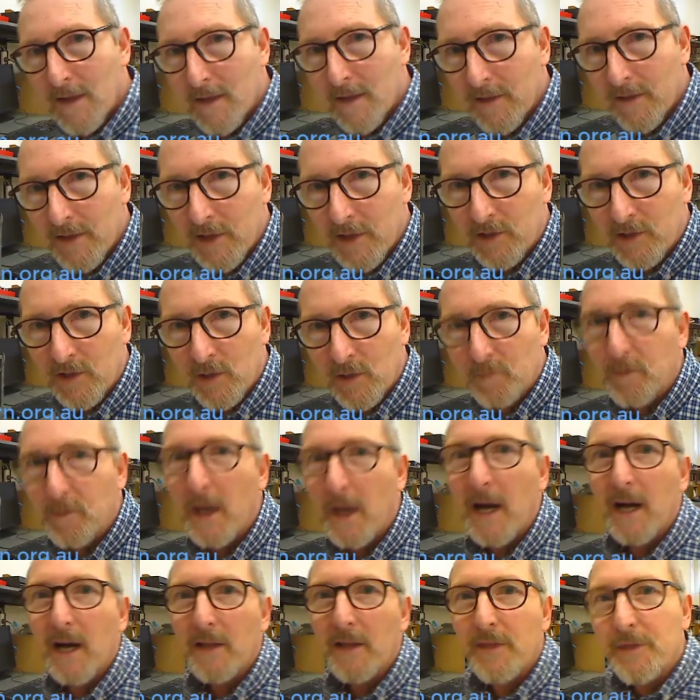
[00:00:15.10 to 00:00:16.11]
This is
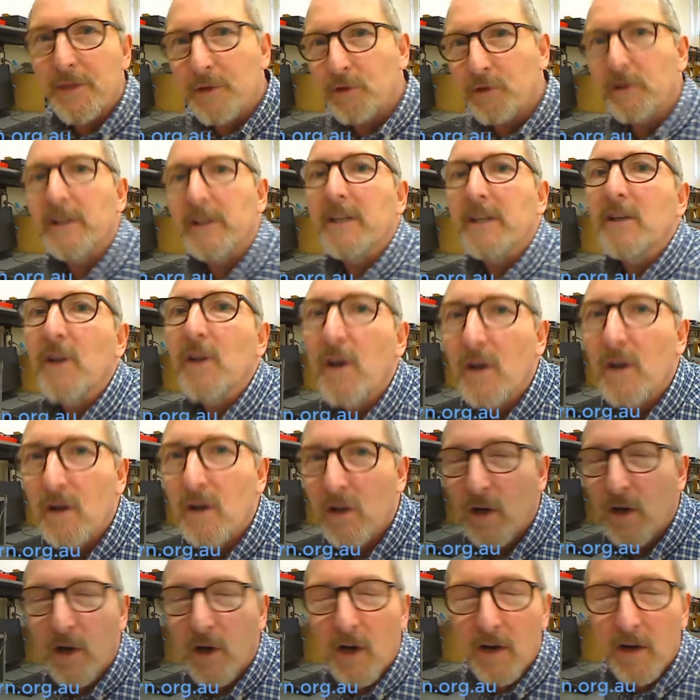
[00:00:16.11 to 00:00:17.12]
part 3
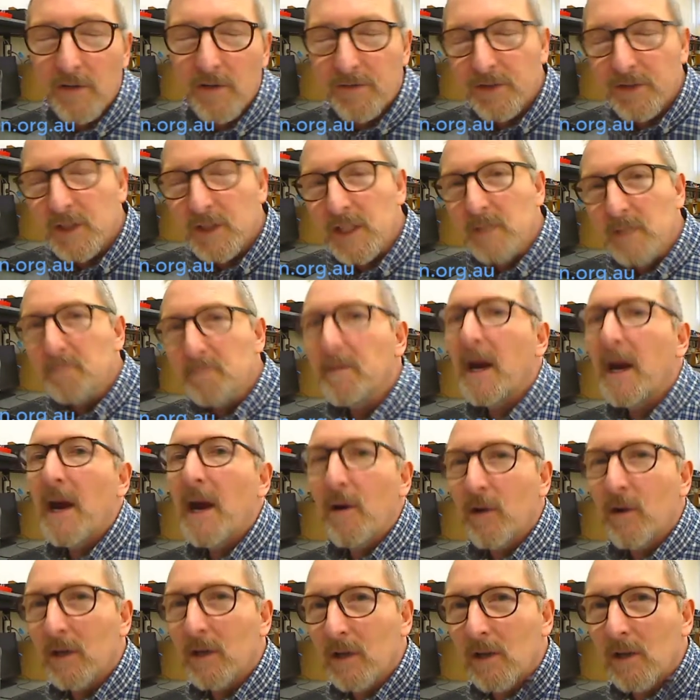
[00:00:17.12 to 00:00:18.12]
of the
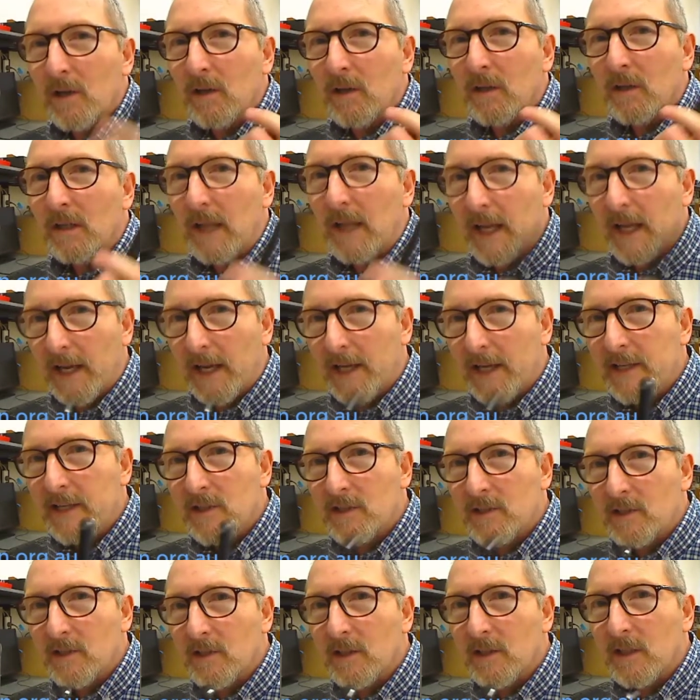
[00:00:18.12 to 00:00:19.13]
parallel
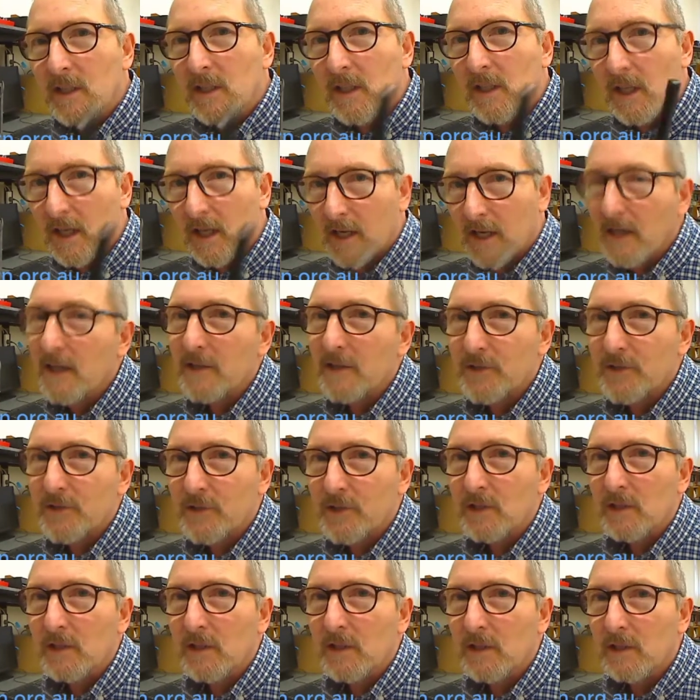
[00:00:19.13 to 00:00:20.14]

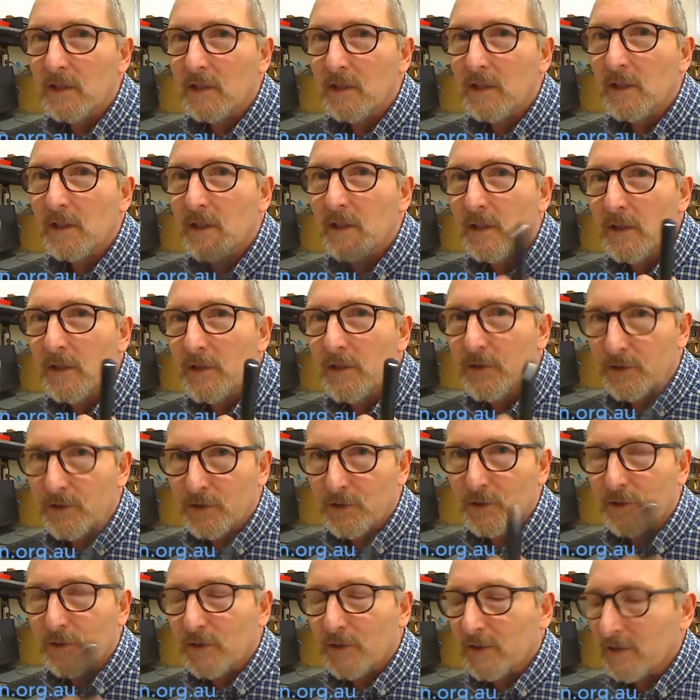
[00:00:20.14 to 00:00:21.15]
AC-RC
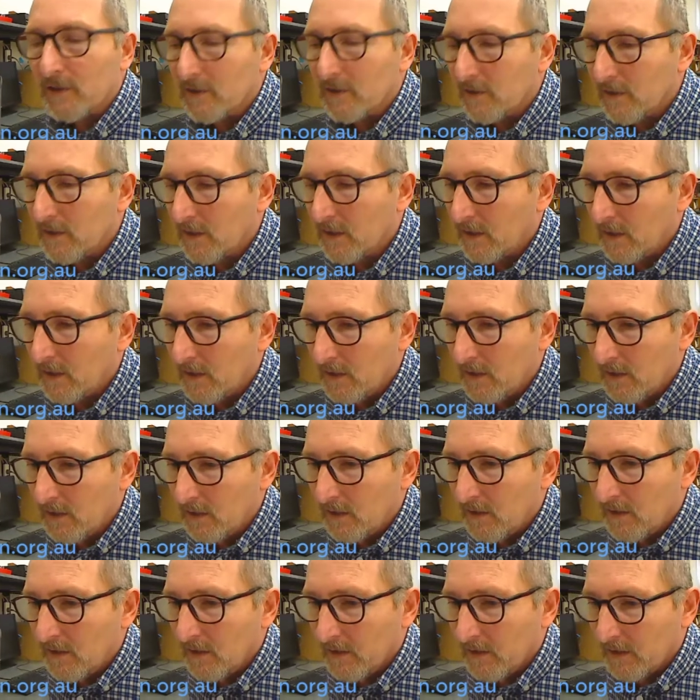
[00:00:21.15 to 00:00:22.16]
circuit.
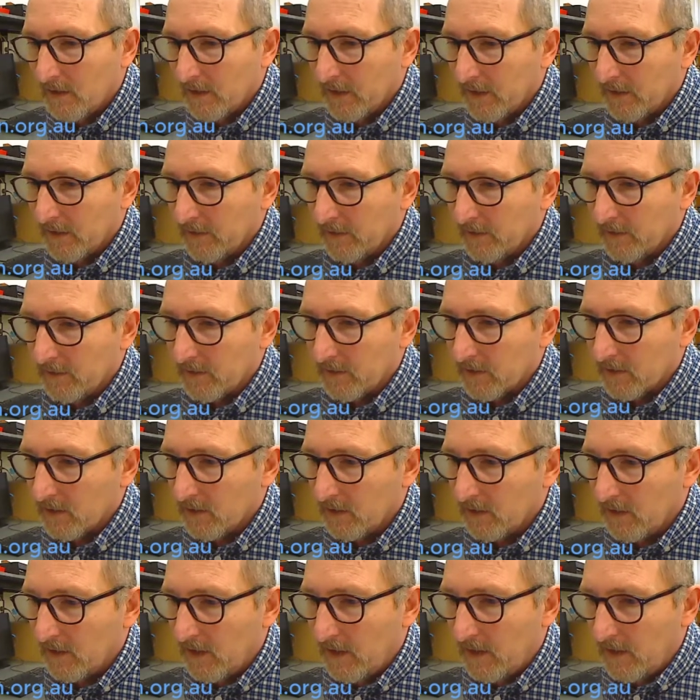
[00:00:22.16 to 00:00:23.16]
And
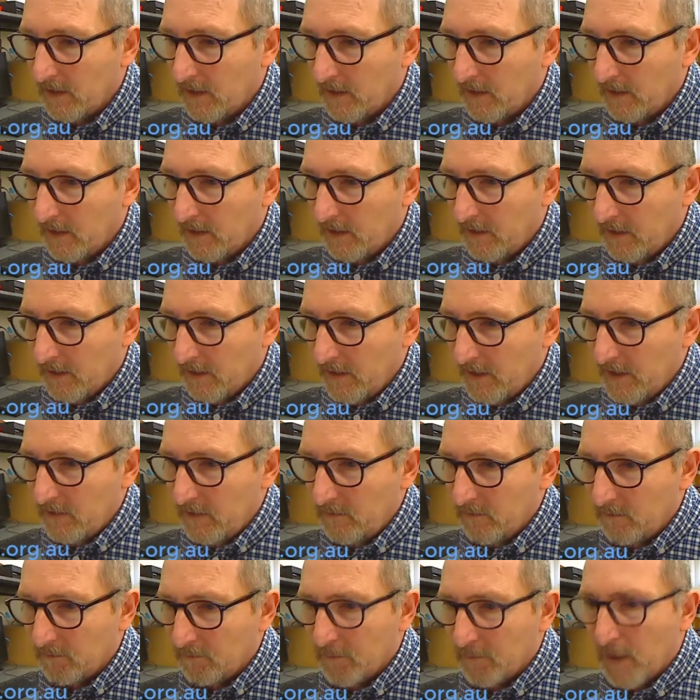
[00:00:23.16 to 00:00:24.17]

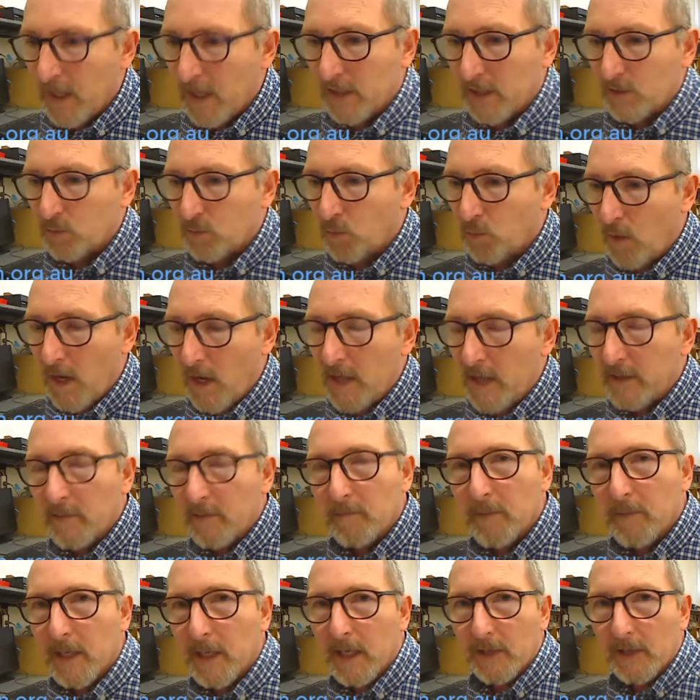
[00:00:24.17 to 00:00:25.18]
in parts 1 and
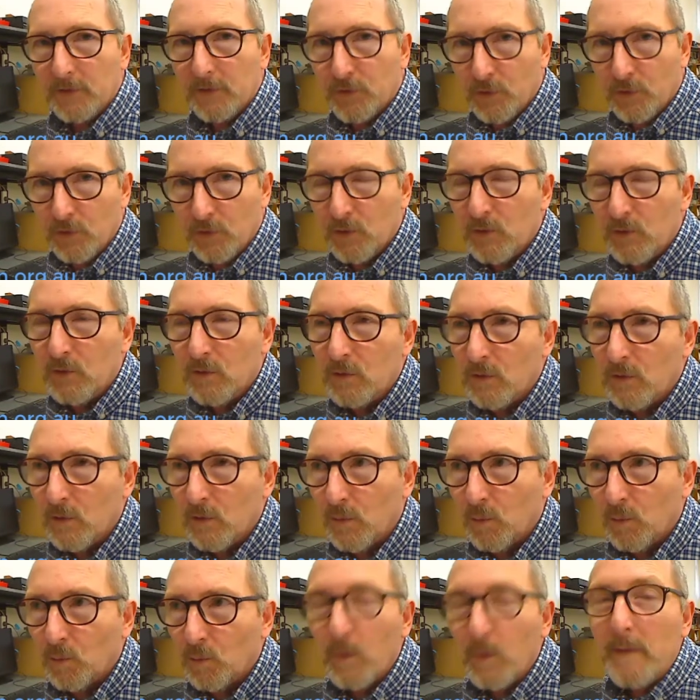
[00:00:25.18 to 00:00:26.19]
part 2,
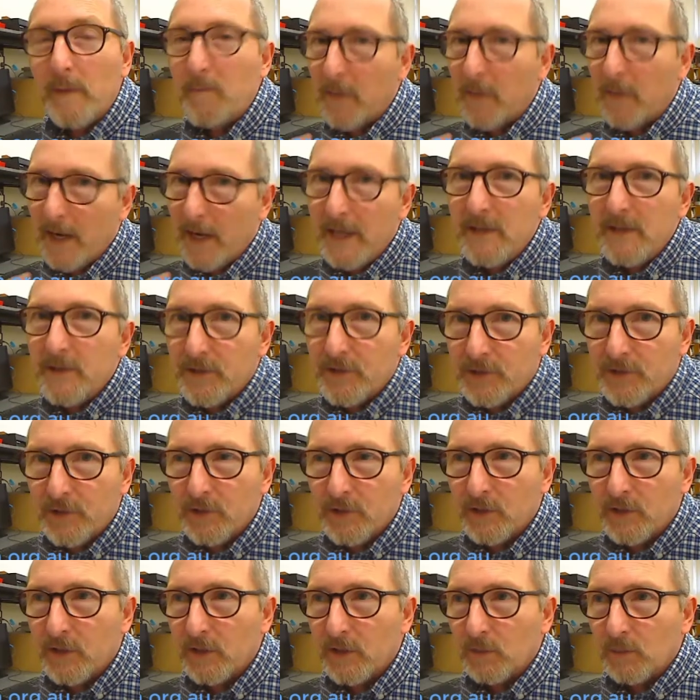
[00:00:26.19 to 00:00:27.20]
we made the
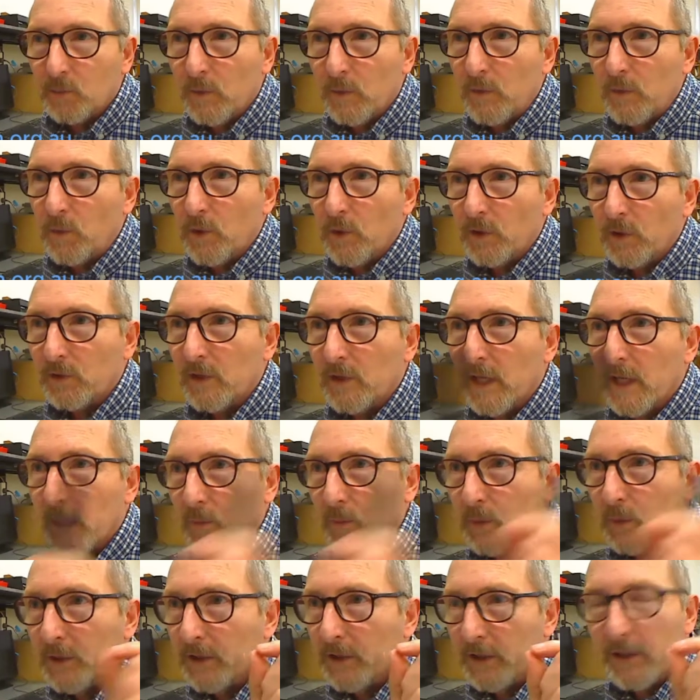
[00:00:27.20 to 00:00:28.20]
circuit. We worked out
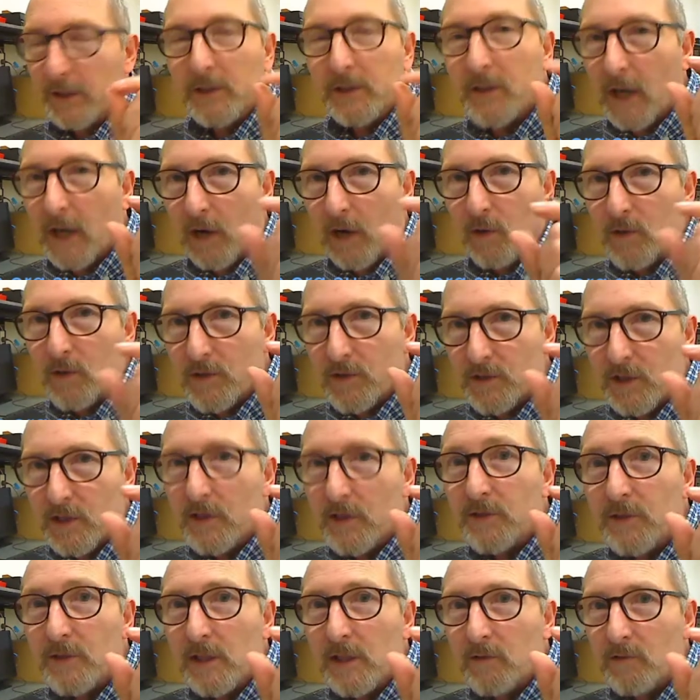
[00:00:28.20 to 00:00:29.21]
we needed current
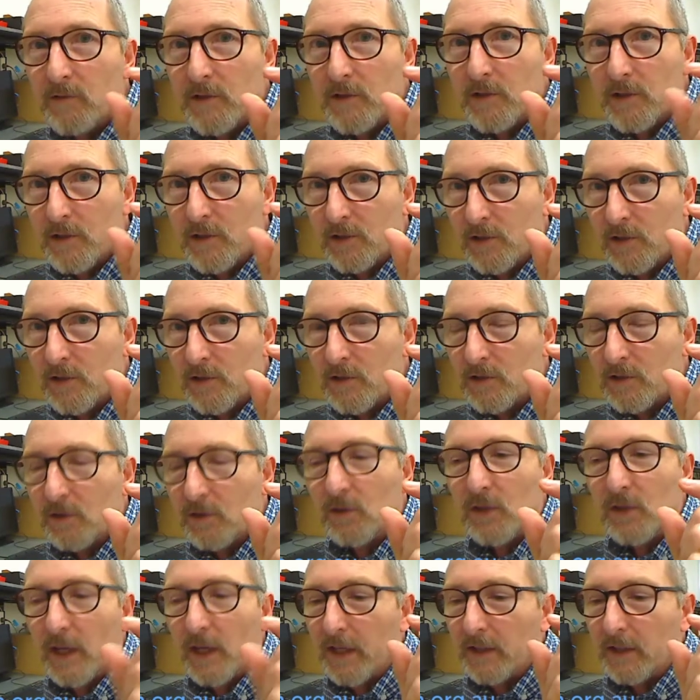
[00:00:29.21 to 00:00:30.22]
sensing resistors to
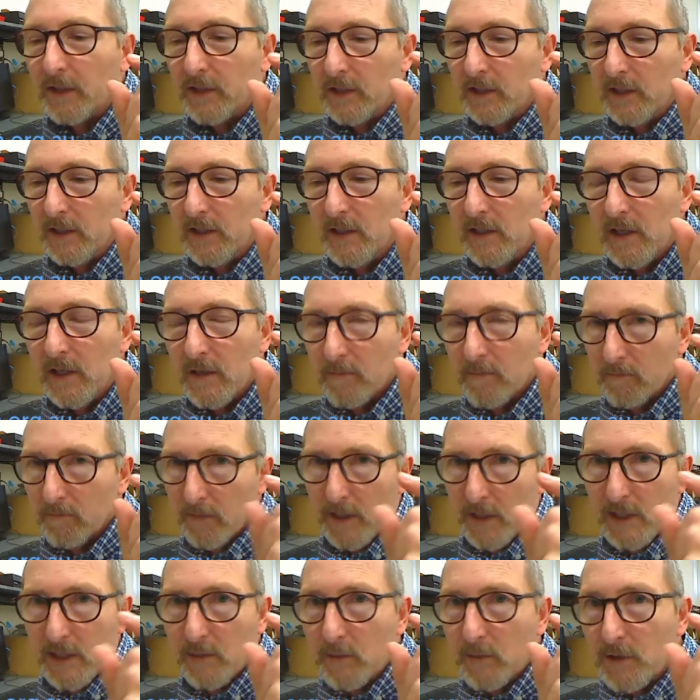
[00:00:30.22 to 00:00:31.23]
take the
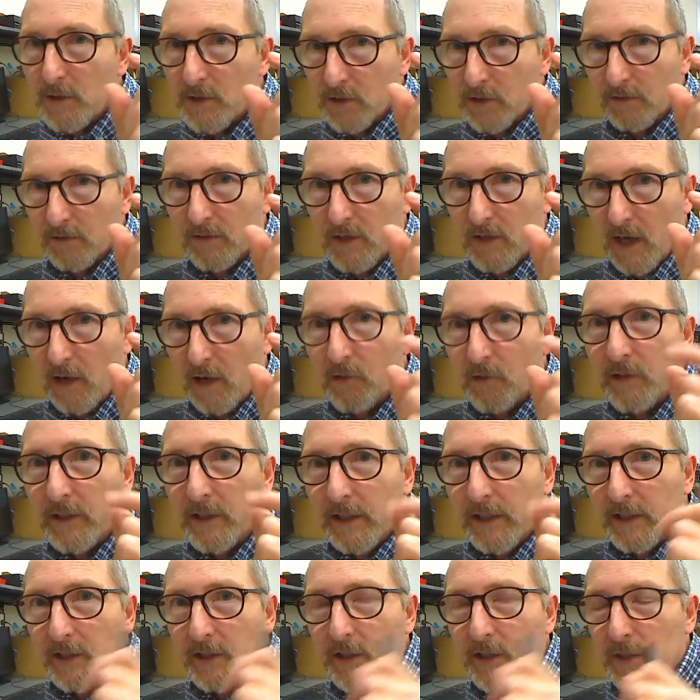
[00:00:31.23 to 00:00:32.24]
measurements of current
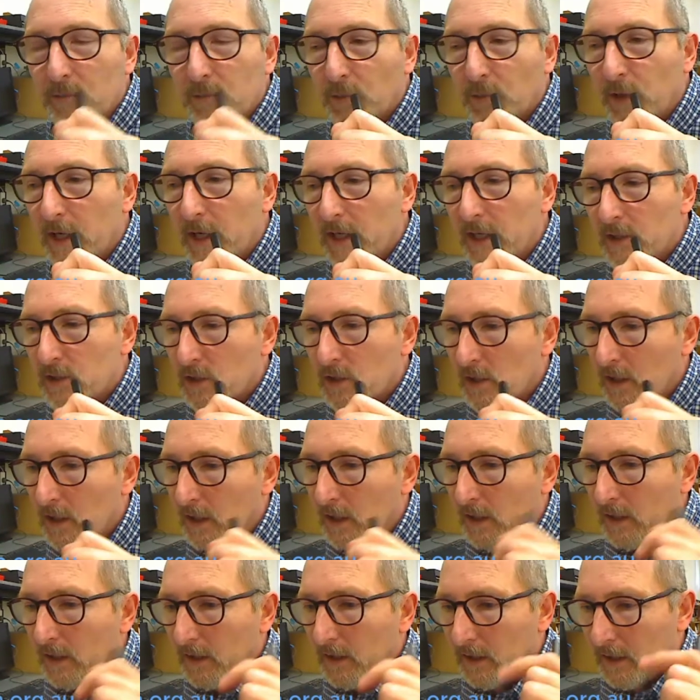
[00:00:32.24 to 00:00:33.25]
in each branch.
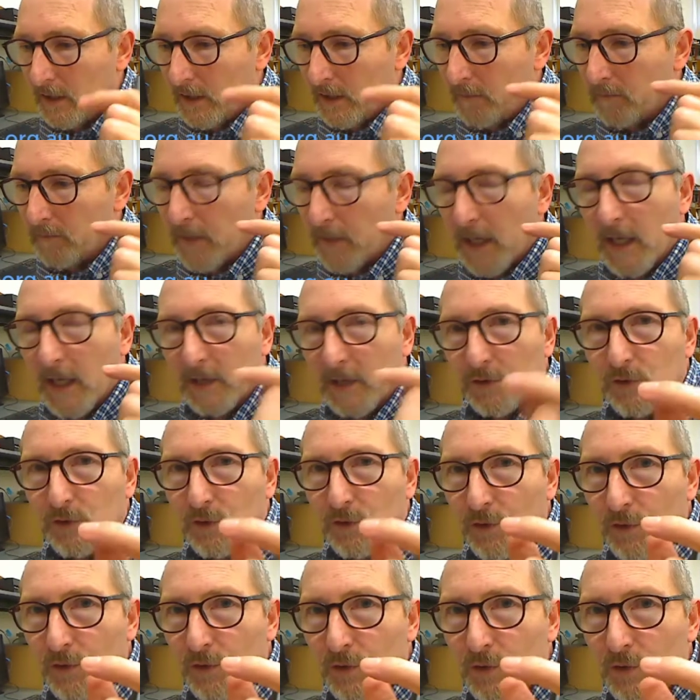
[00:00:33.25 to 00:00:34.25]
In part
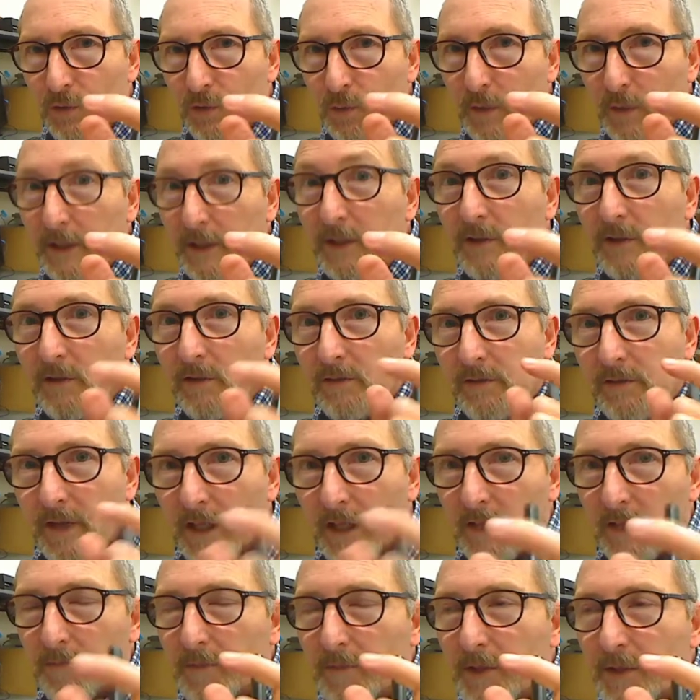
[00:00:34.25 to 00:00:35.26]
2, we
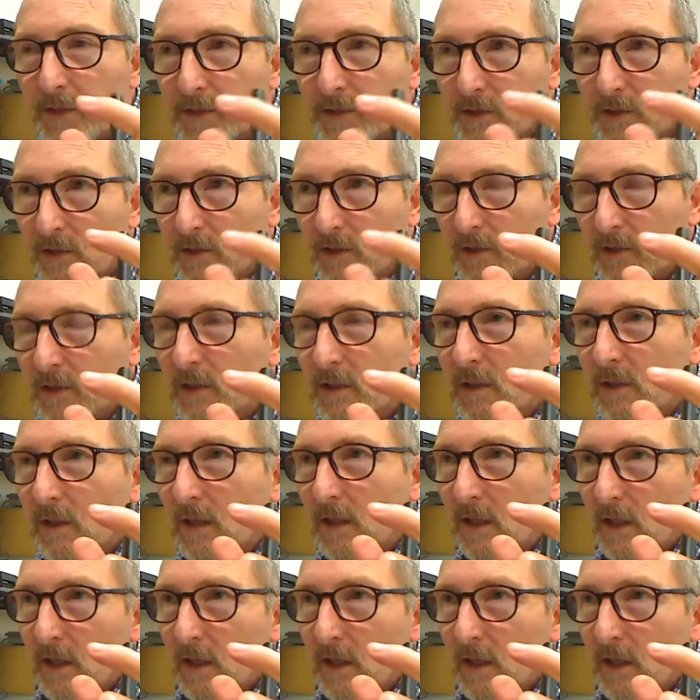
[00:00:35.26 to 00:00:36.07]
developed the circuit